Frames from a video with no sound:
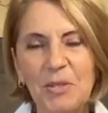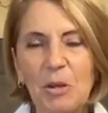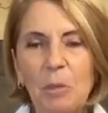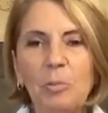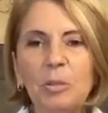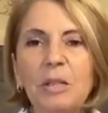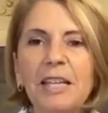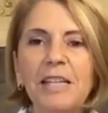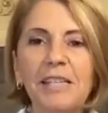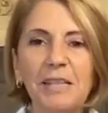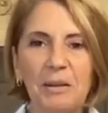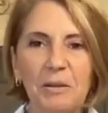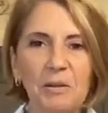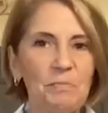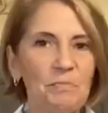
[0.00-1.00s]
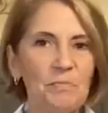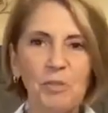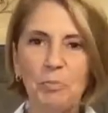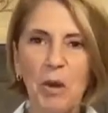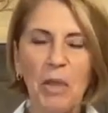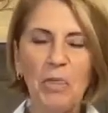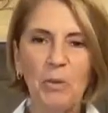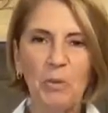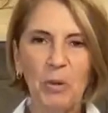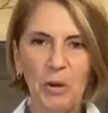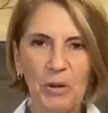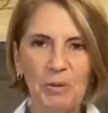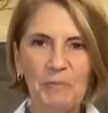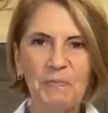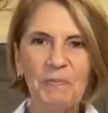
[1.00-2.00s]
So please spread the
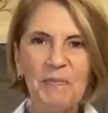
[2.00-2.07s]
word.